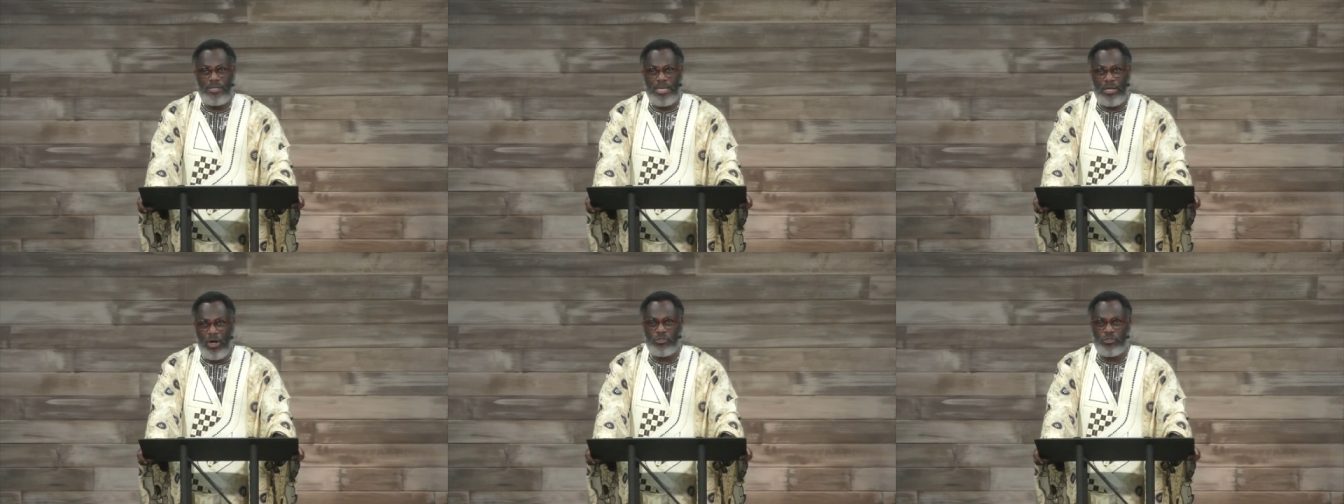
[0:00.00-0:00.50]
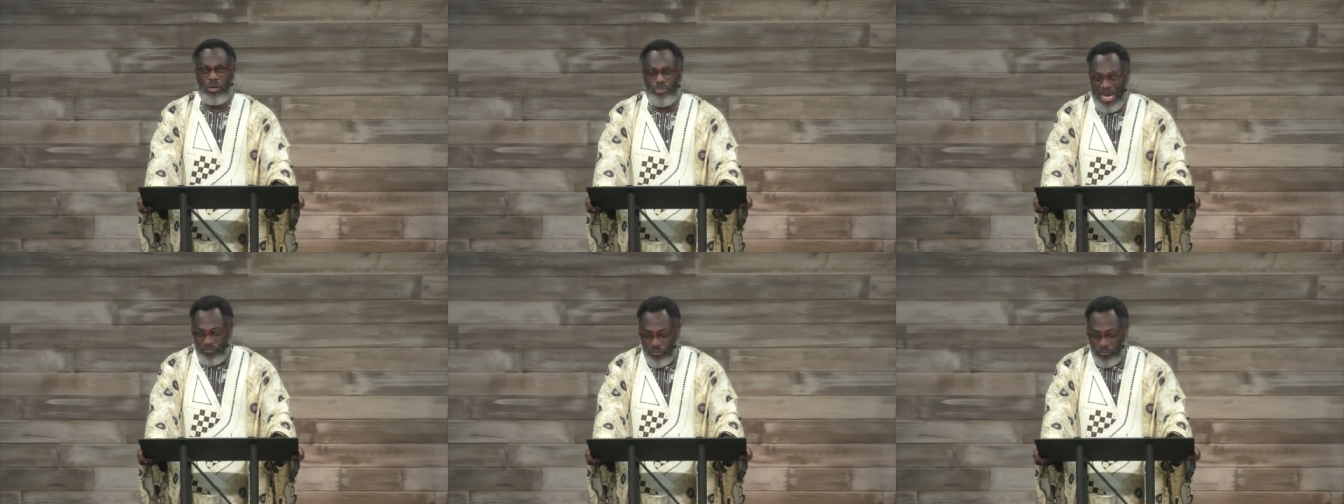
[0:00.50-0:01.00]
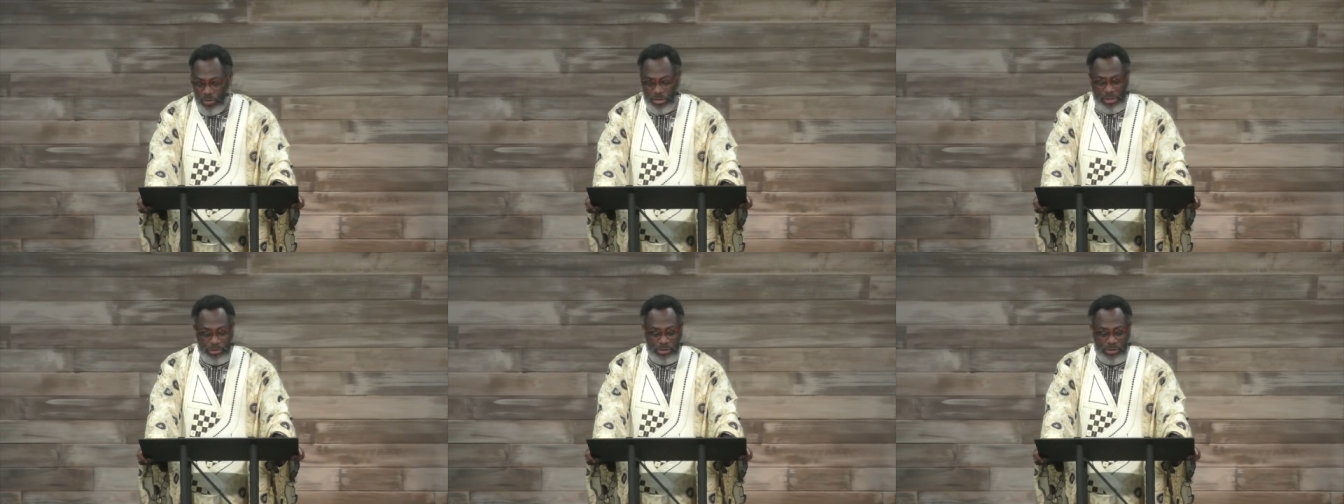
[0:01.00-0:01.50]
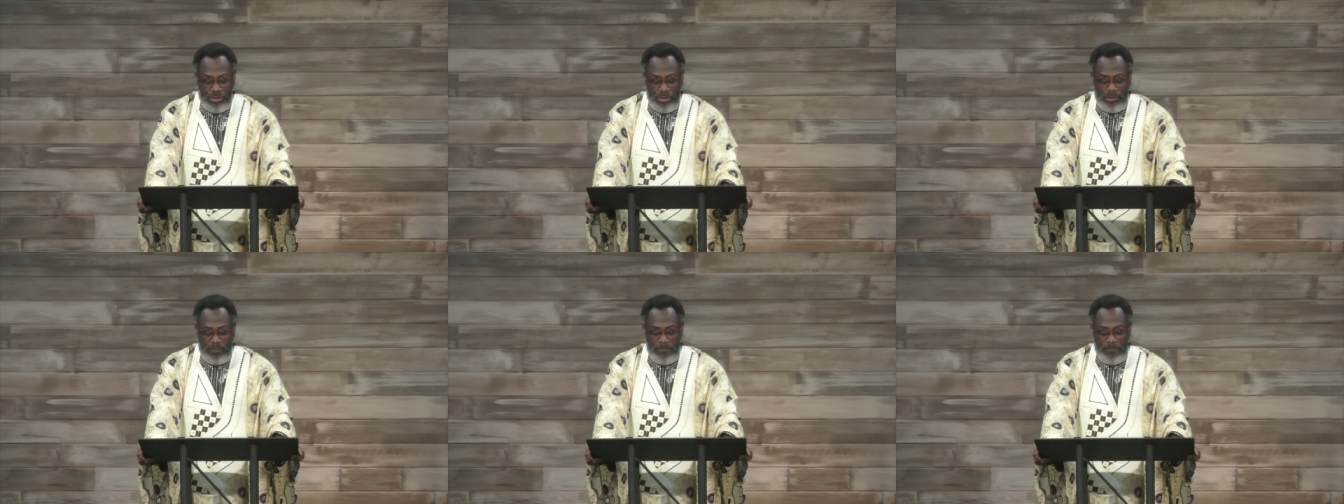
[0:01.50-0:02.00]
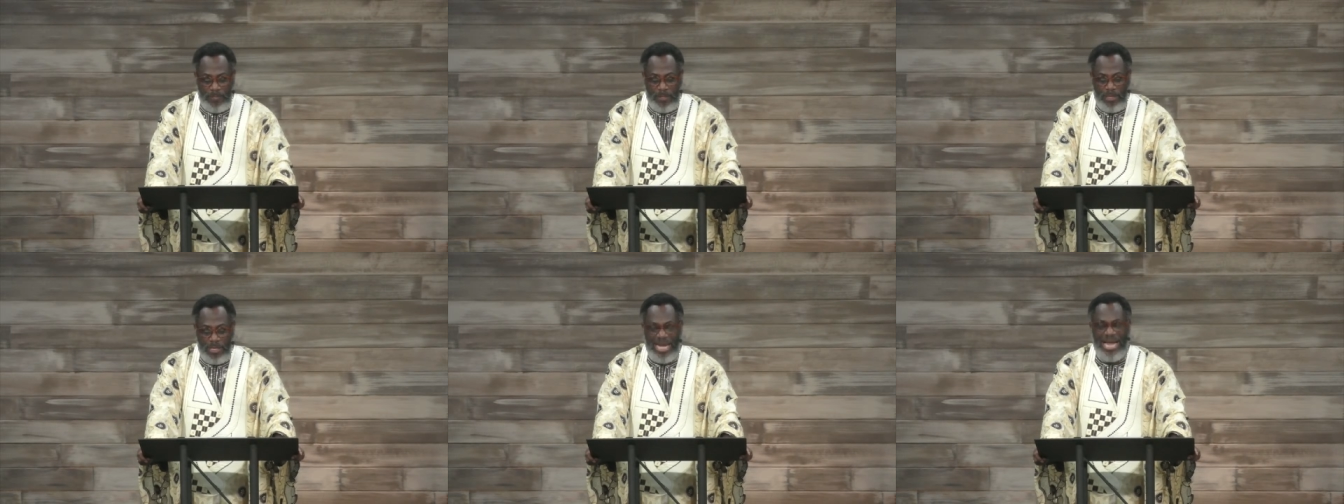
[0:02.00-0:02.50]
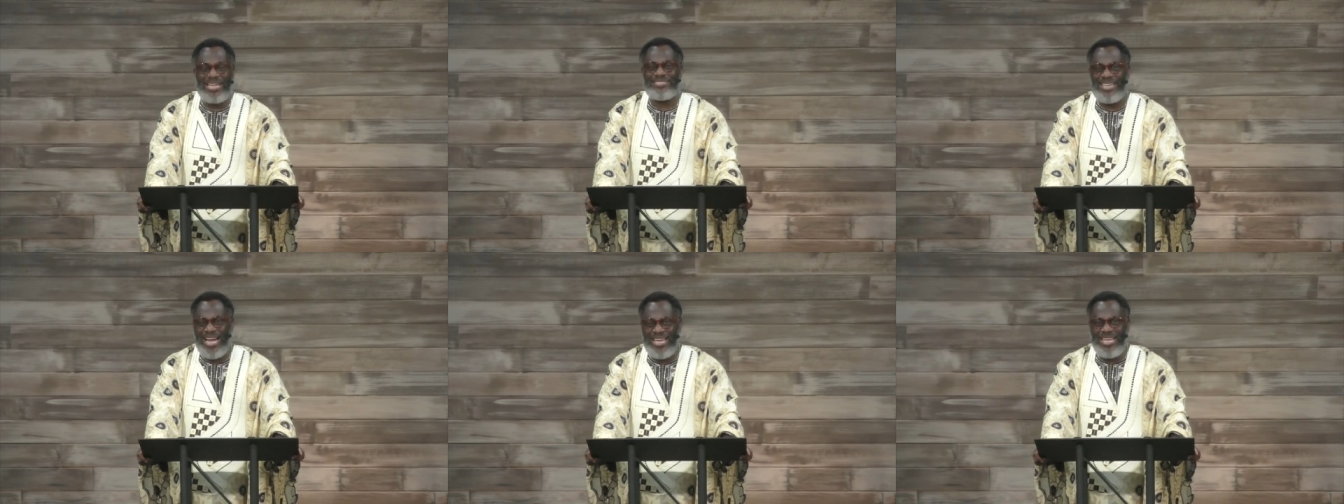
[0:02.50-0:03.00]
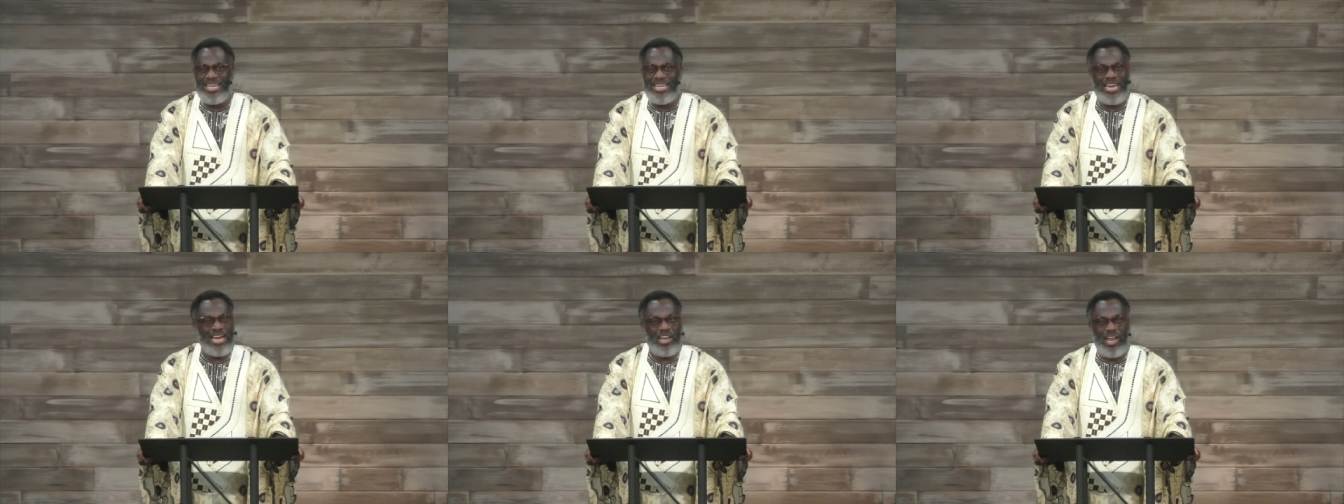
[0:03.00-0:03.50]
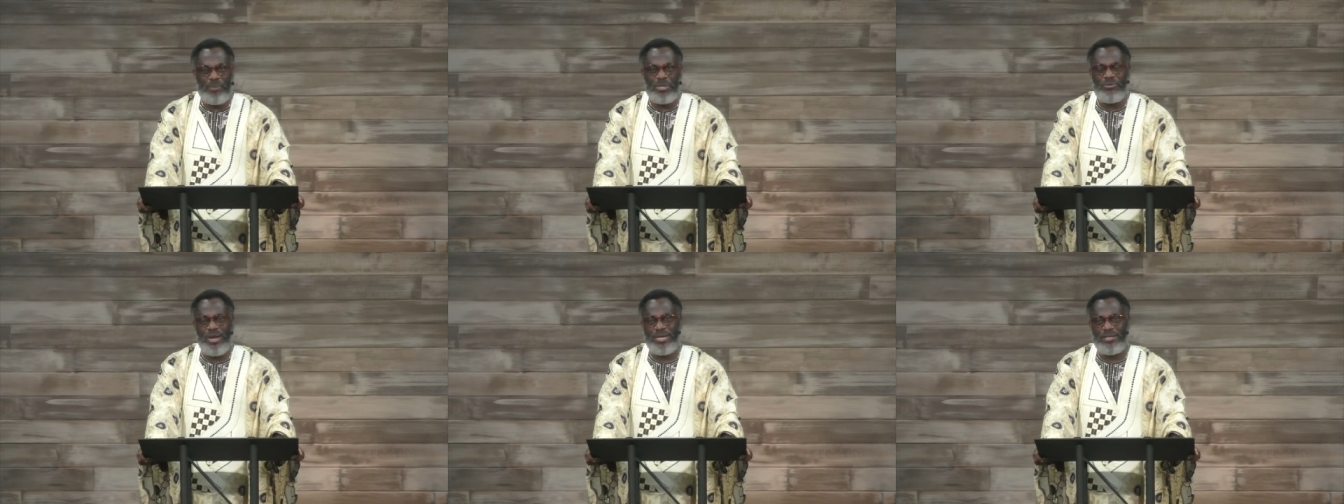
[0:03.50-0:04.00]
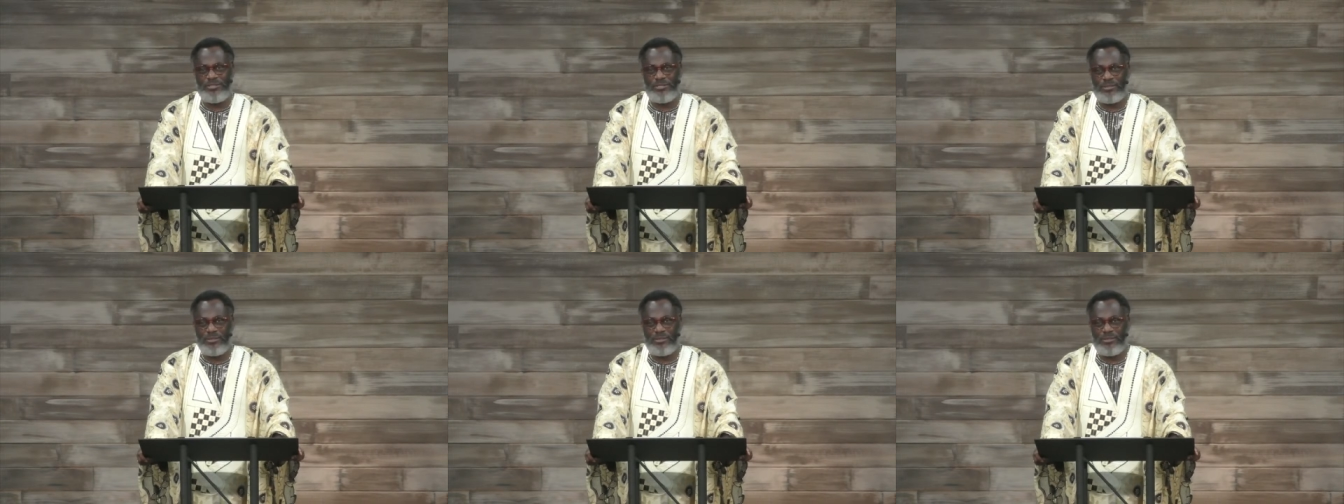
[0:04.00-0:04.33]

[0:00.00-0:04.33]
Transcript: and also bright futures are dying in alarming rate.